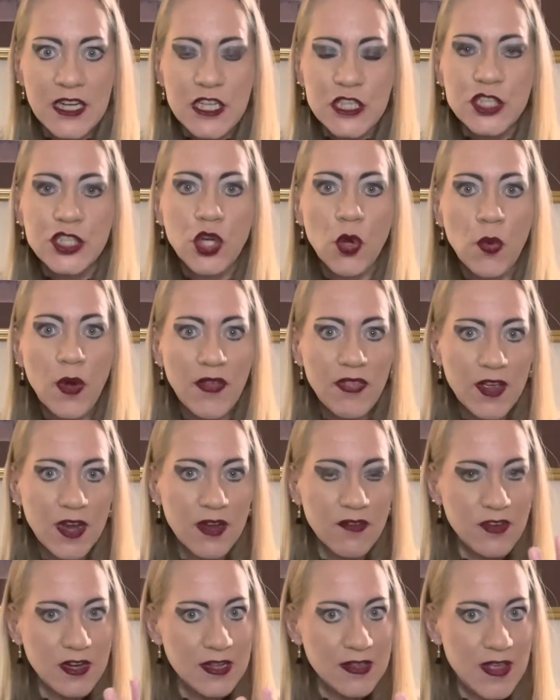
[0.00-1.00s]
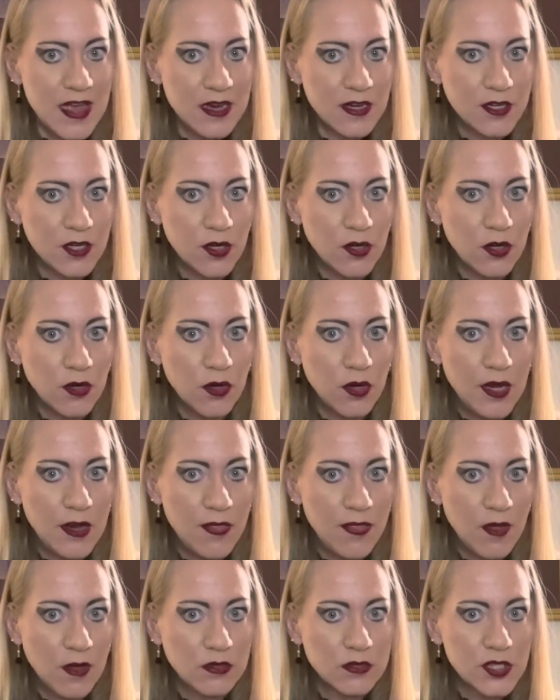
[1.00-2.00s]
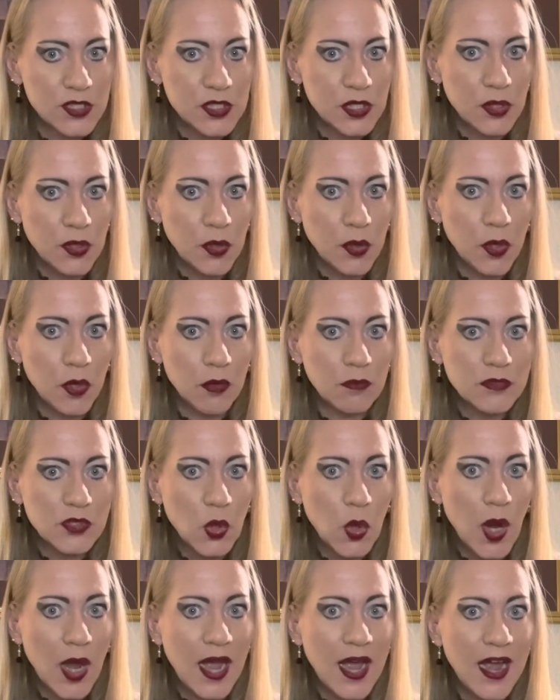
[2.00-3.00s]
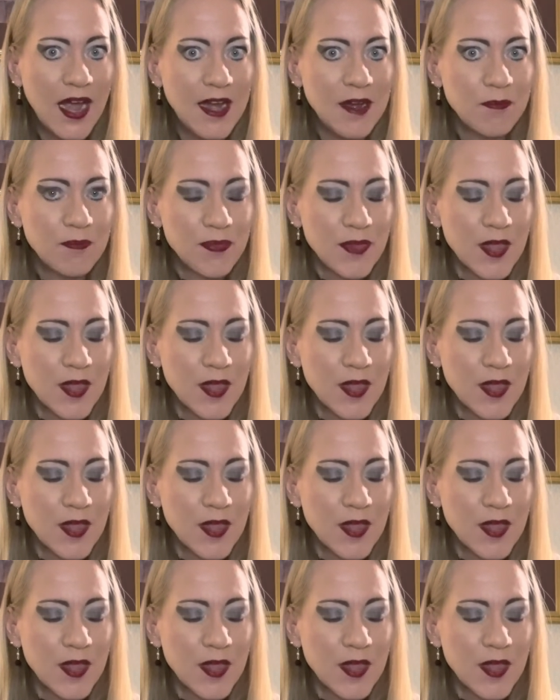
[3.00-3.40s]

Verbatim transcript: So we think of it that ter- in those terms, okay?